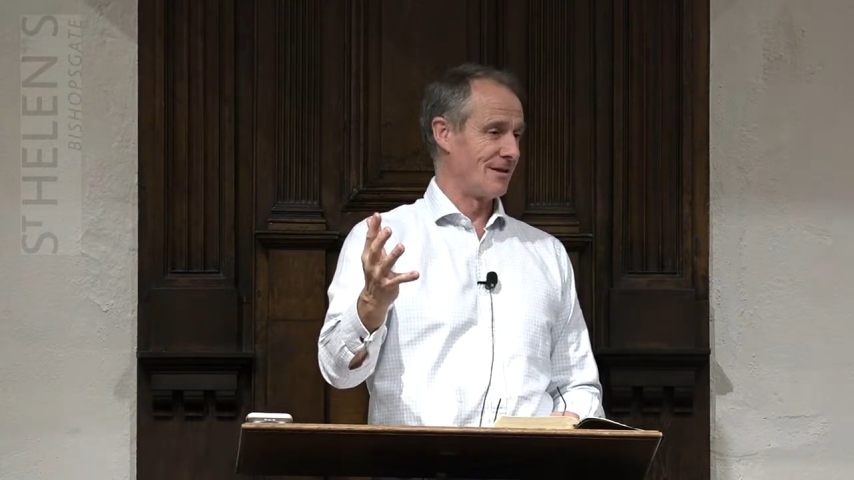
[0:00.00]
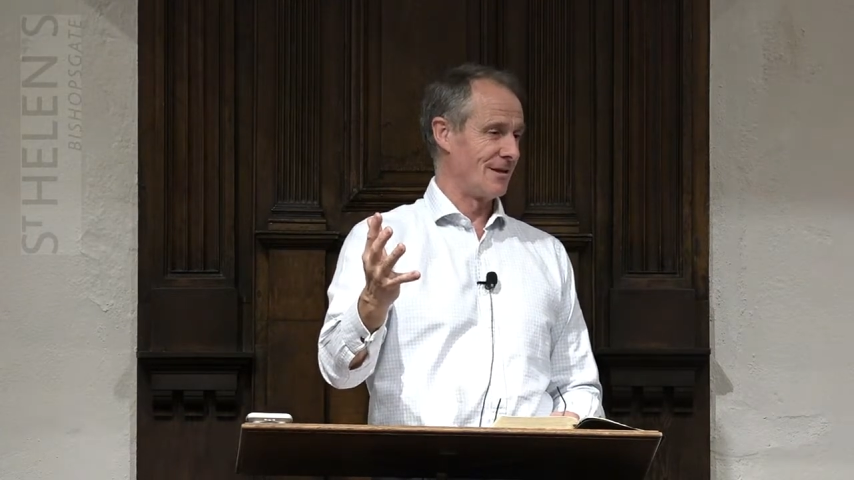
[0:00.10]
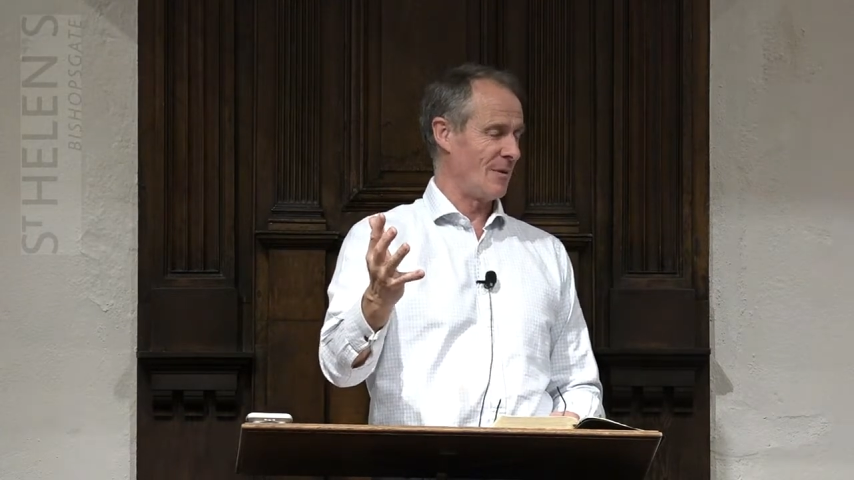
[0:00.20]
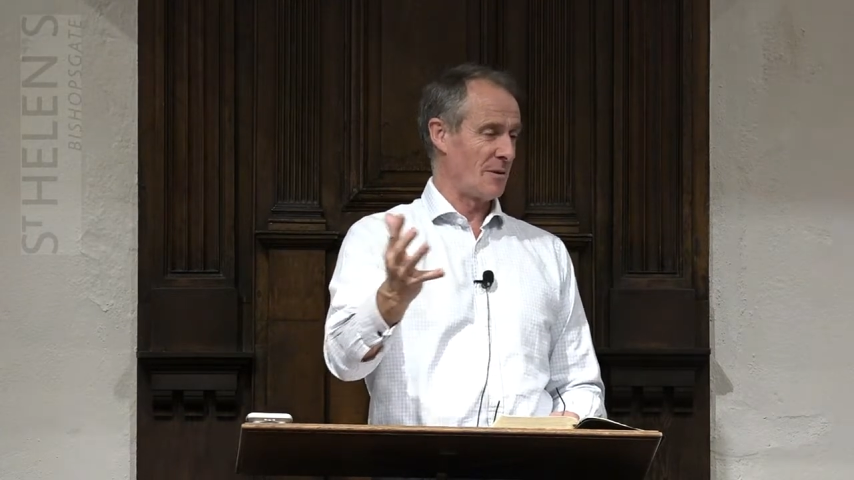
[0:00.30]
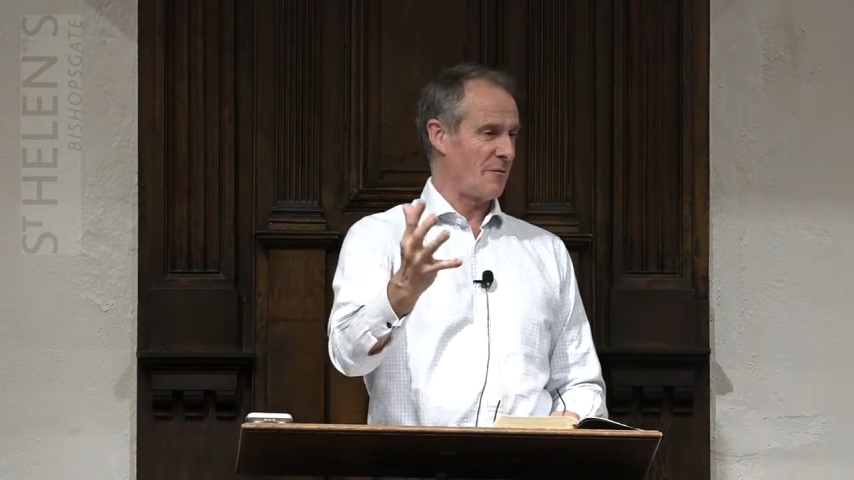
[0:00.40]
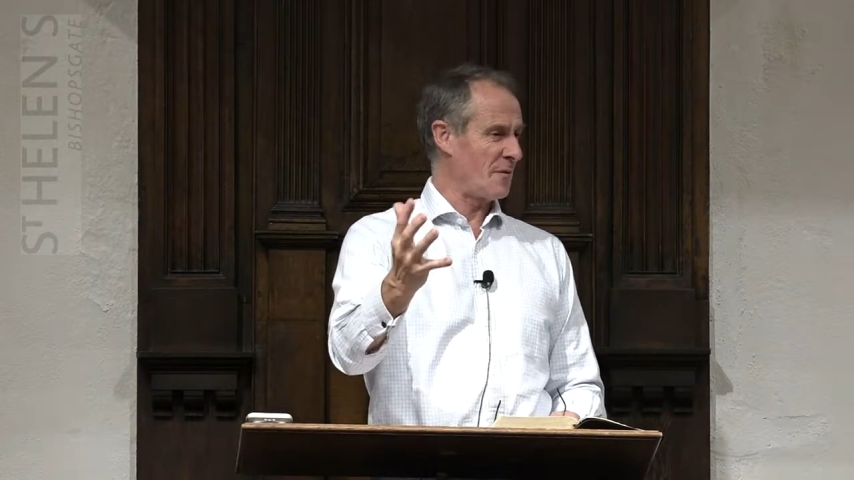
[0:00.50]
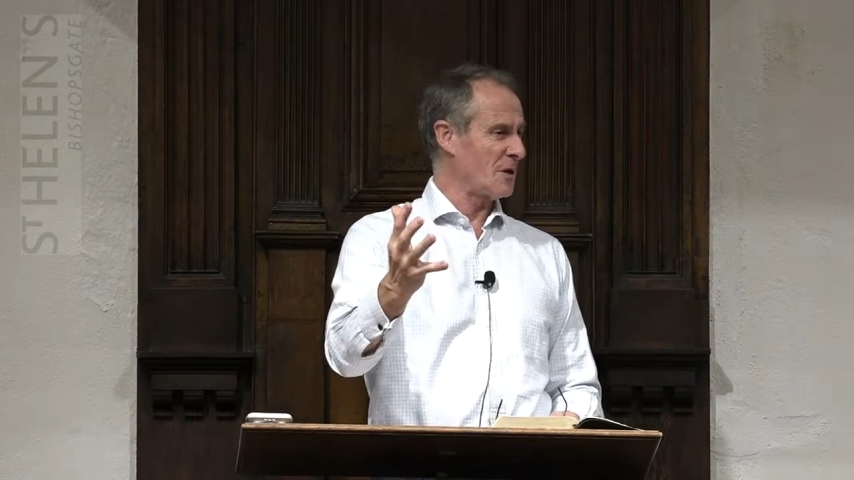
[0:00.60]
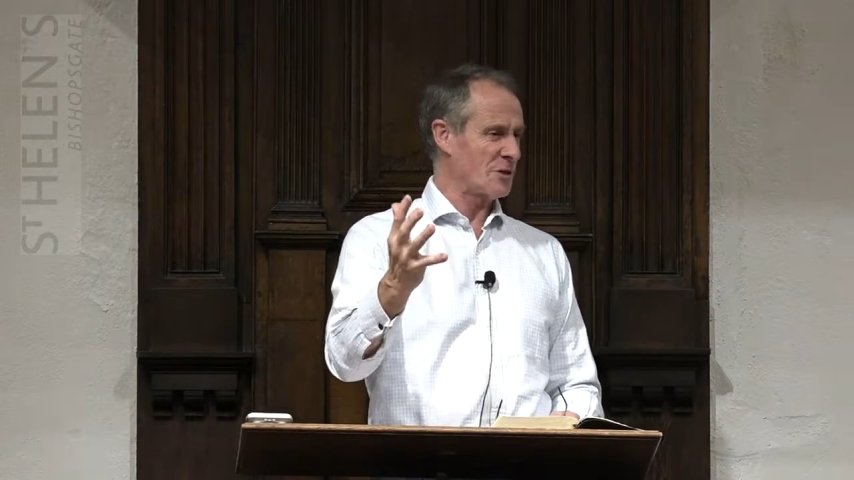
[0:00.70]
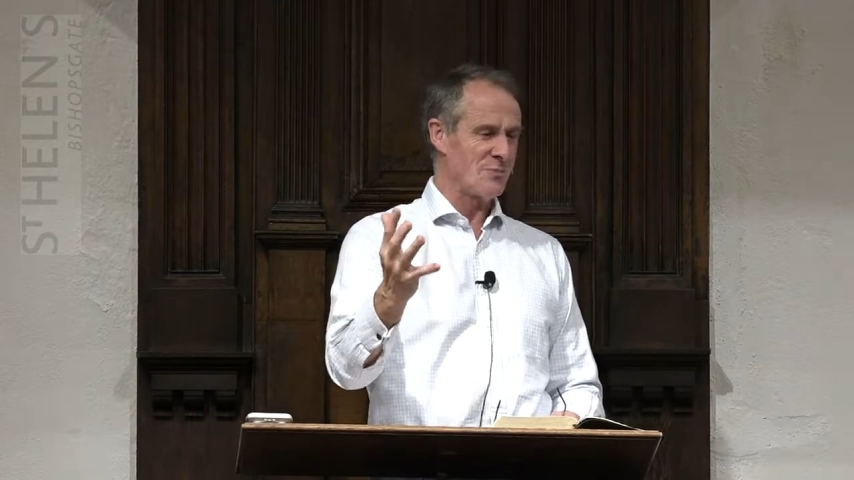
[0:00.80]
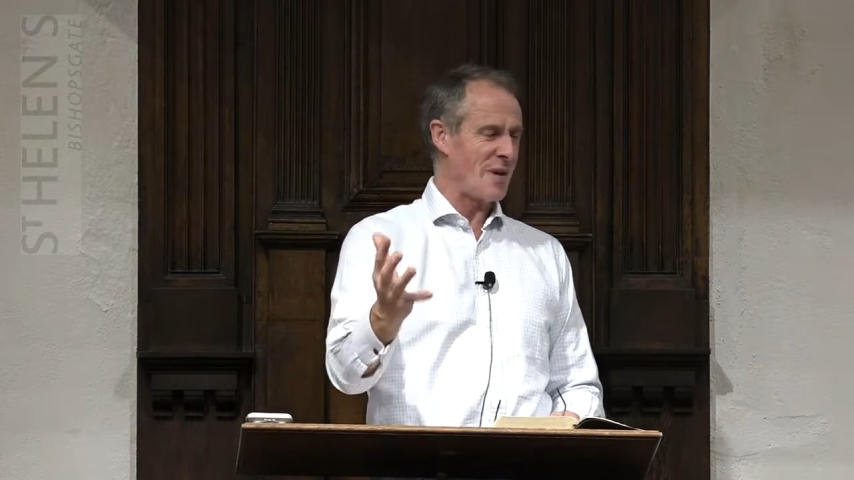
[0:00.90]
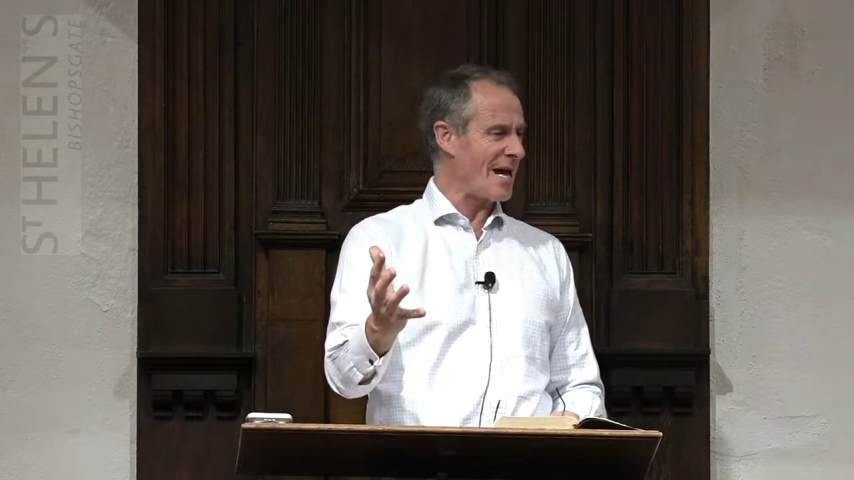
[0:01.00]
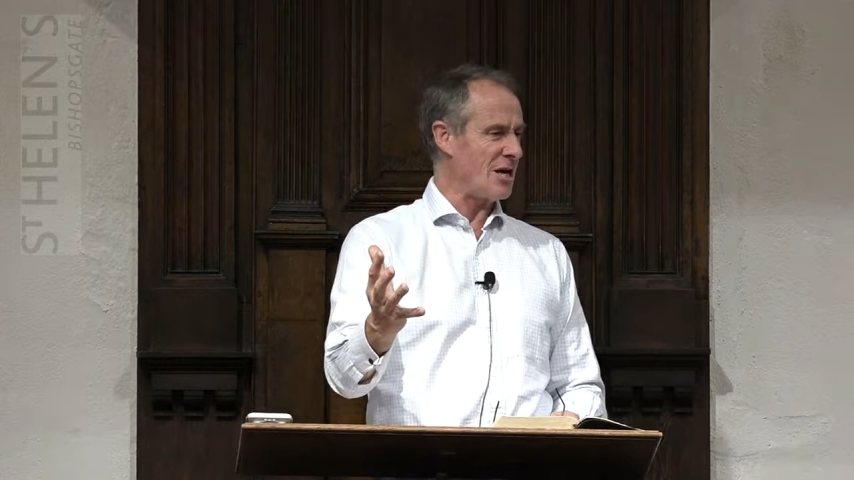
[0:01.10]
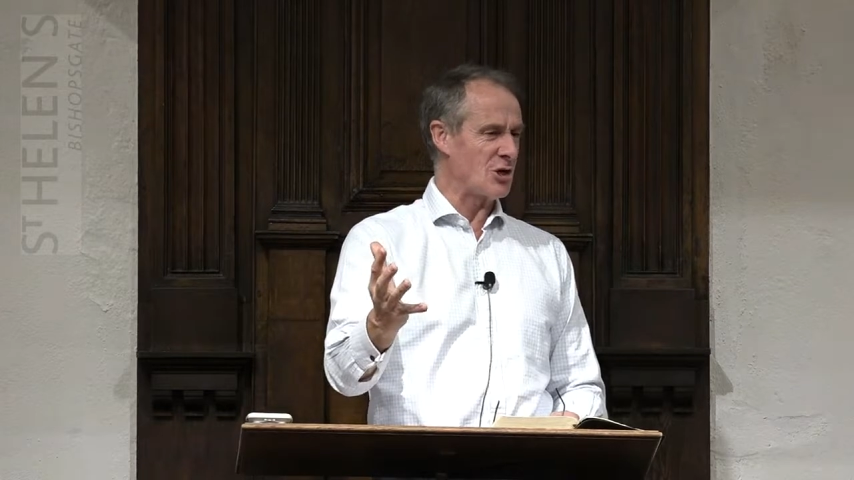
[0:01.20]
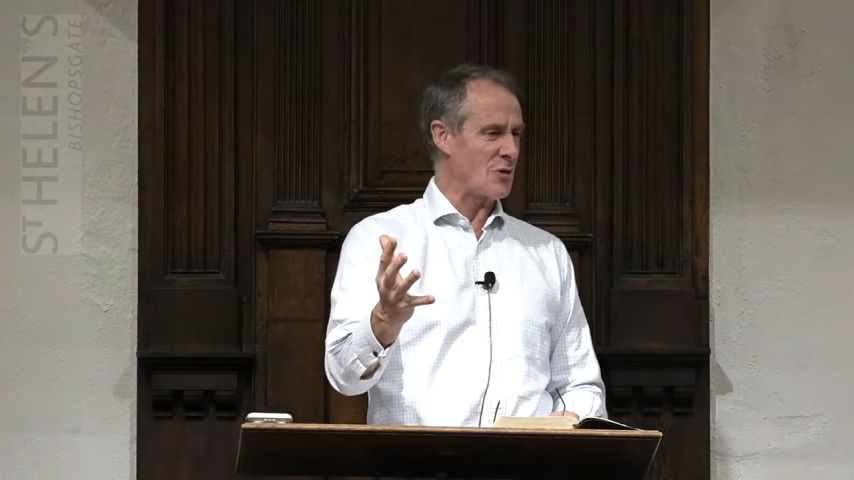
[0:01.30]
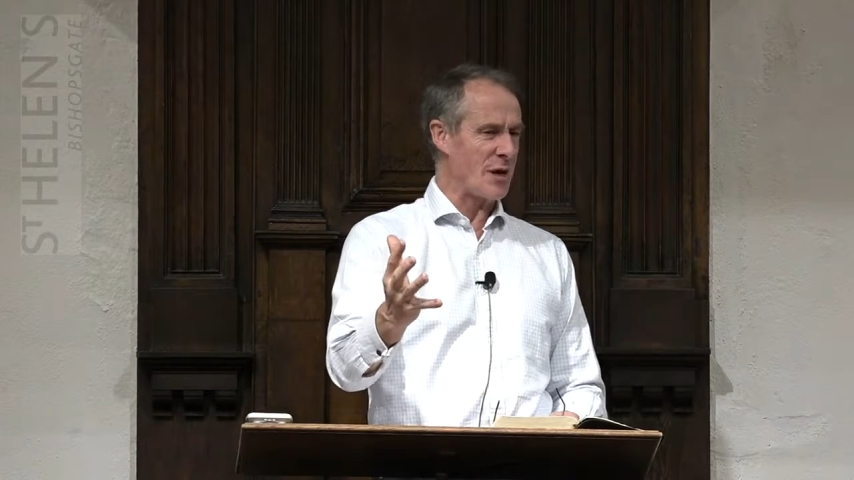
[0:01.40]
Remember, the first
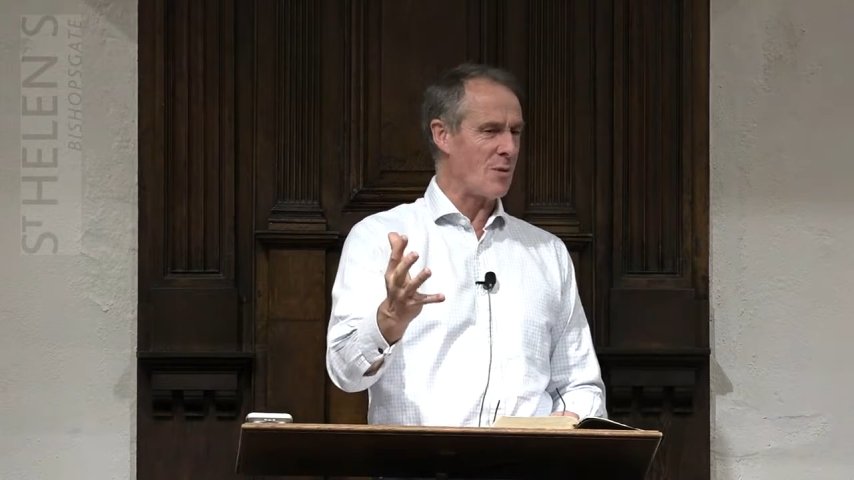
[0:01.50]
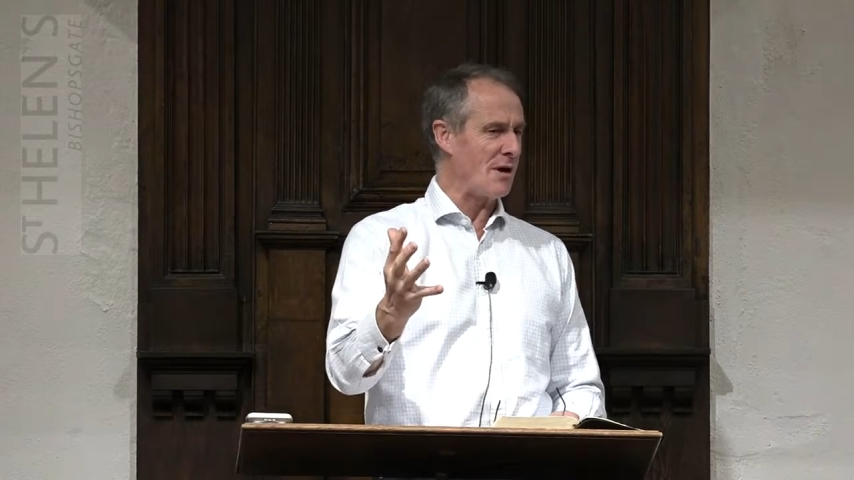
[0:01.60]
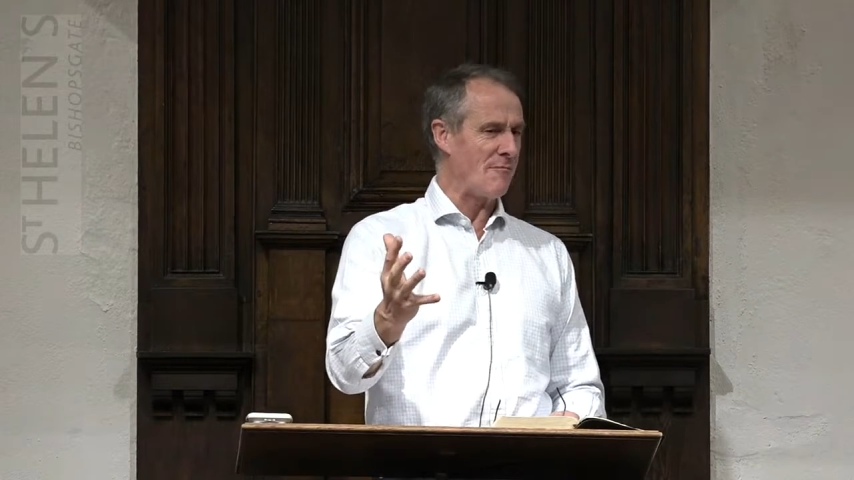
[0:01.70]
major thing we